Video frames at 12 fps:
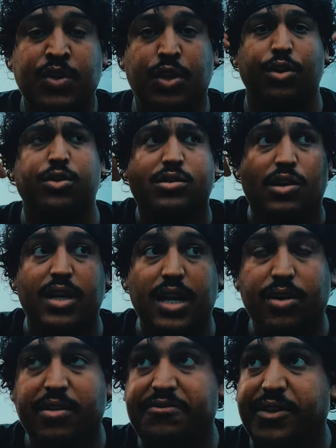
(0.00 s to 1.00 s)
You know, you'll start
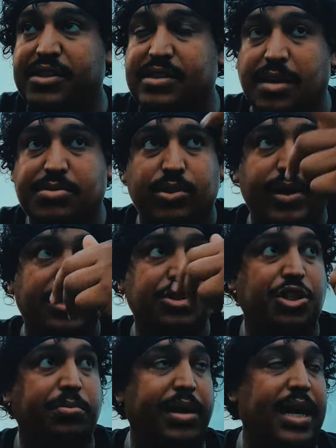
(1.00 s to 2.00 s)
hearing footsteps around
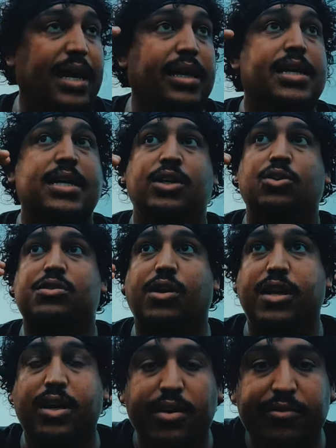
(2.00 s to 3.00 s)
your bed. You'll
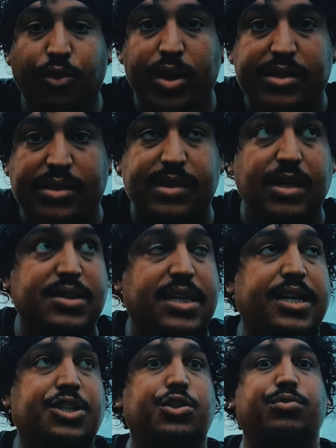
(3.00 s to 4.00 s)
start hearing voices
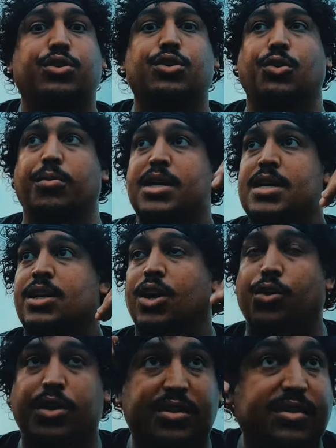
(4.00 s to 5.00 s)
outside your room. You
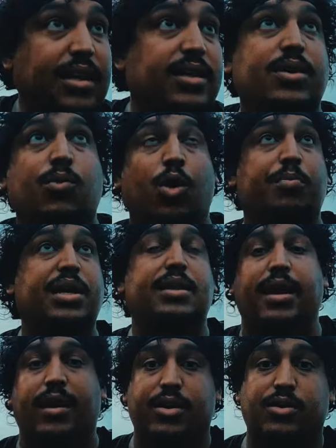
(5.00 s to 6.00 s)
know, the ceiling won't be
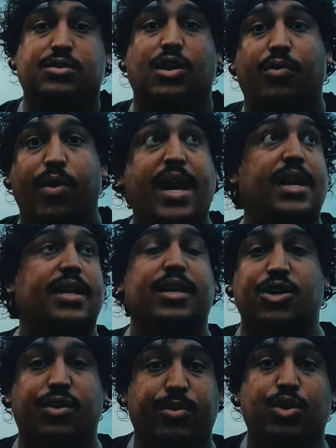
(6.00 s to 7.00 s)
there and it'll start raining
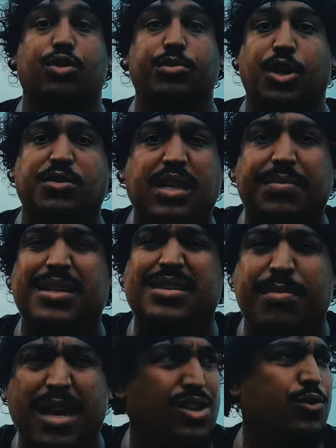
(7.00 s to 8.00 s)
in your room. You know, something
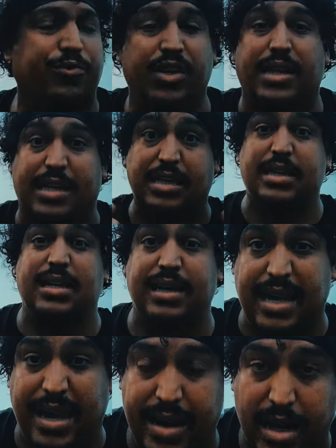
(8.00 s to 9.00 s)
to make you feel like you need to
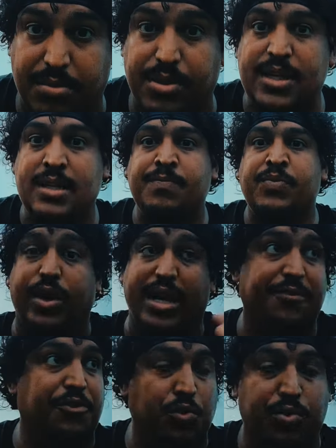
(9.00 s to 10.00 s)
get up. You know, and
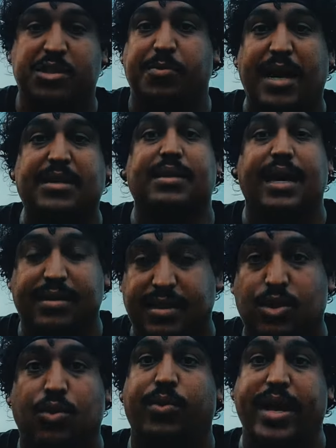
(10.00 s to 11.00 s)
if you respond to that,
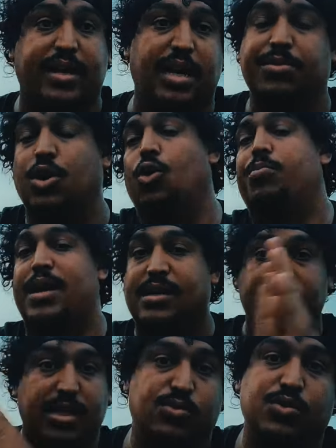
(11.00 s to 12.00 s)
then you'll wake up and the whole
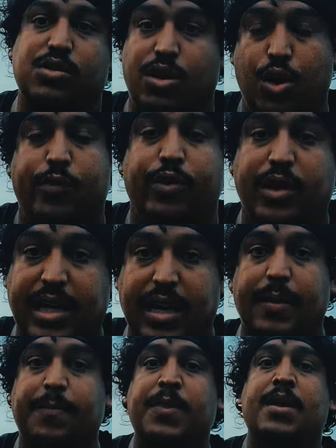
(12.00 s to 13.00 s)
process will start over again.